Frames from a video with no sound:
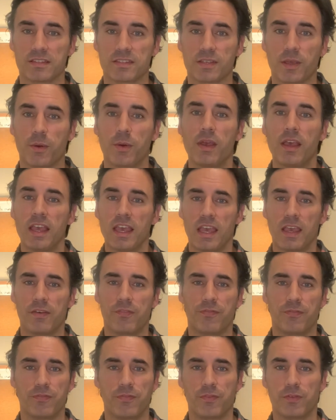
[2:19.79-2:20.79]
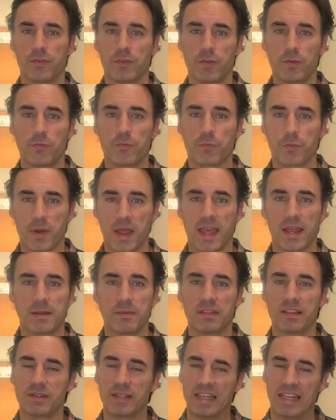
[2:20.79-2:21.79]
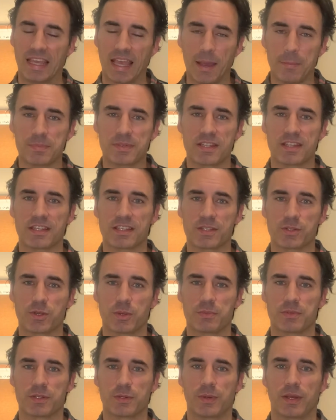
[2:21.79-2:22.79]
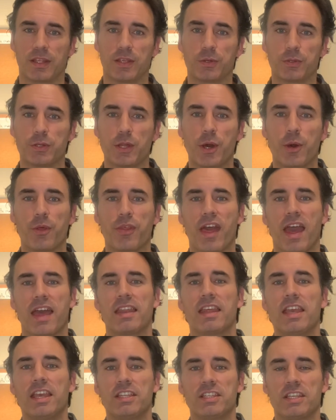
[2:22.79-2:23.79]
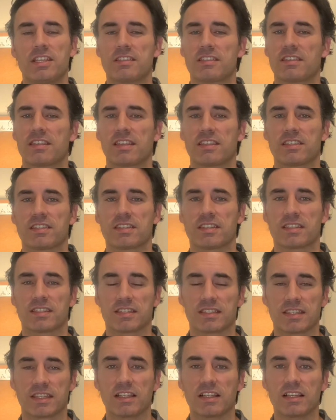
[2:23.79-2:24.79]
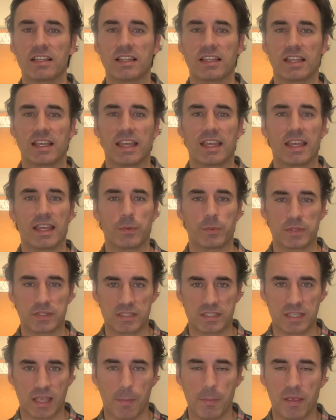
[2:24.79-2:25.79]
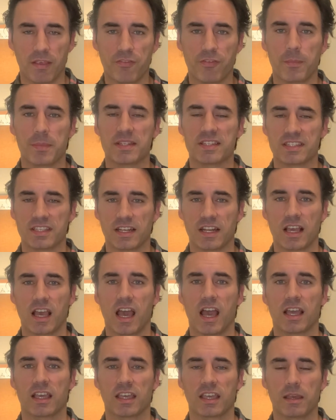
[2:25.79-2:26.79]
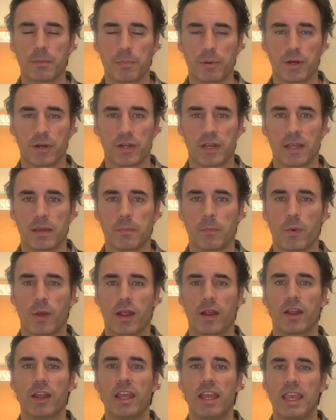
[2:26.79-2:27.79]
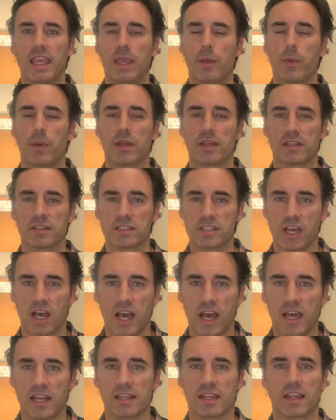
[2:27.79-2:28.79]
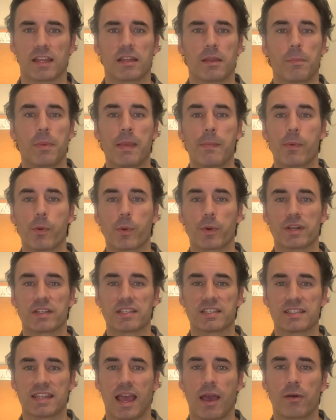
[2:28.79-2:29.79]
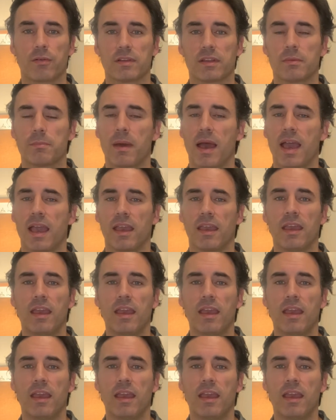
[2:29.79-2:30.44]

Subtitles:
So if you've read leading up to the scripture reading, you'll know that Jesus it was coming from a synagogue in Capernaum where he went and taught, and the people were astounded by